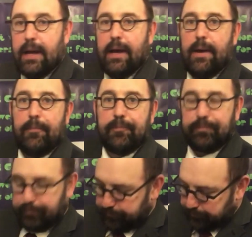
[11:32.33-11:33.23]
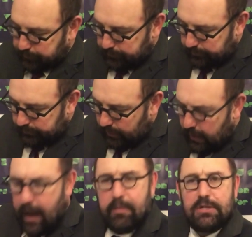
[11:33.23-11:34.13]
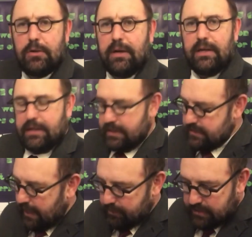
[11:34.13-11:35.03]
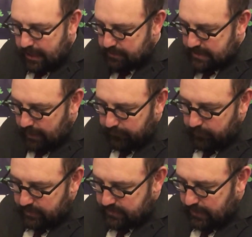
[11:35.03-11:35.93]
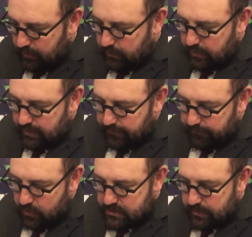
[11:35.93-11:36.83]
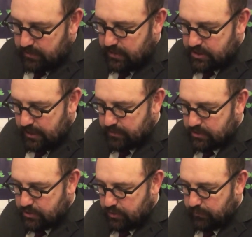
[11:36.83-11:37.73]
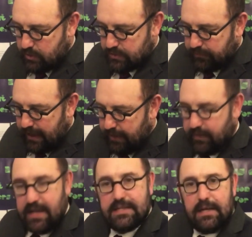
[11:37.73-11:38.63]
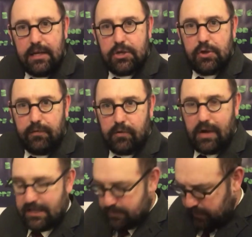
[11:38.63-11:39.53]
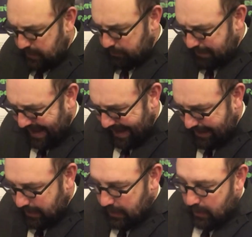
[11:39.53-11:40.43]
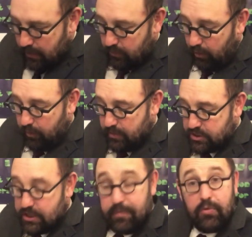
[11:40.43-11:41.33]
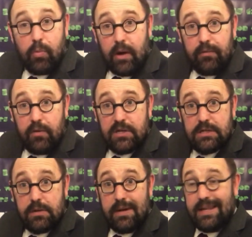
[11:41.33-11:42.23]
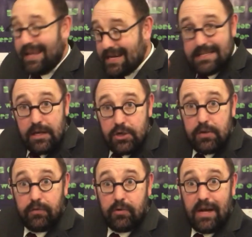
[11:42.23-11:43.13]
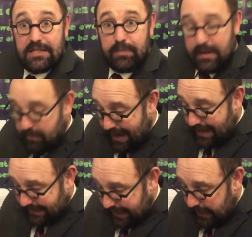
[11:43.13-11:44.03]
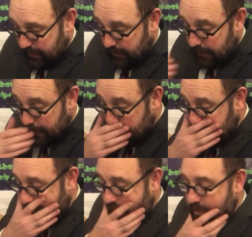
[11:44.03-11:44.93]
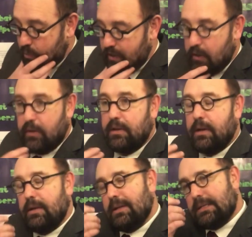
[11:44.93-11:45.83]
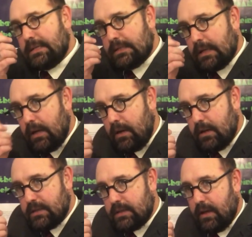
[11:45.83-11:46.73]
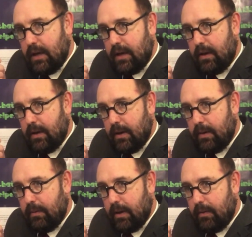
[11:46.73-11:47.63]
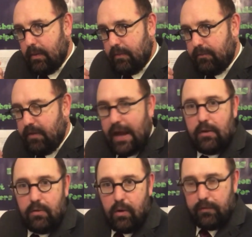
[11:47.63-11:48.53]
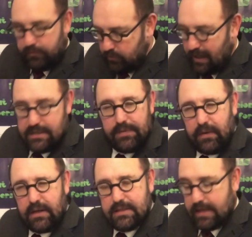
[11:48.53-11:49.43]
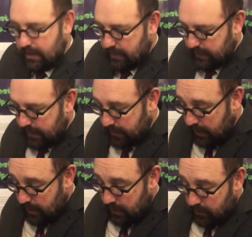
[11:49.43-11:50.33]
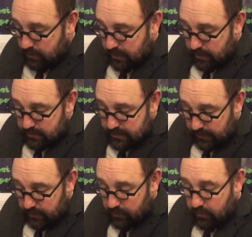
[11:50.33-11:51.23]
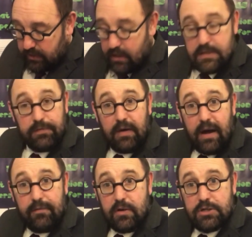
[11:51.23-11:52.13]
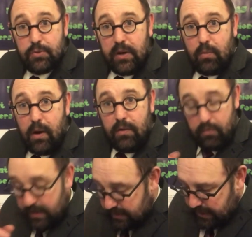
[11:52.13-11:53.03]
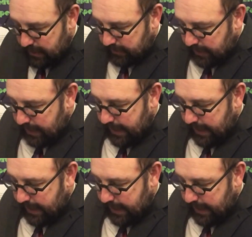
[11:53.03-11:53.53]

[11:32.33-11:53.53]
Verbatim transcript: Um, I'm just looking at the time. Time's out for me today. Look at uh, First Timothy chapter two verse five. There's the issue of Christ being man. Romans chapter one verse three, there's the issue of Christ being man again. And then you want to look at the, the sinless uh, uh, uh, value of Christ, if I can say it like that. Uh, Second Corinthians five verse twenty-one, read that.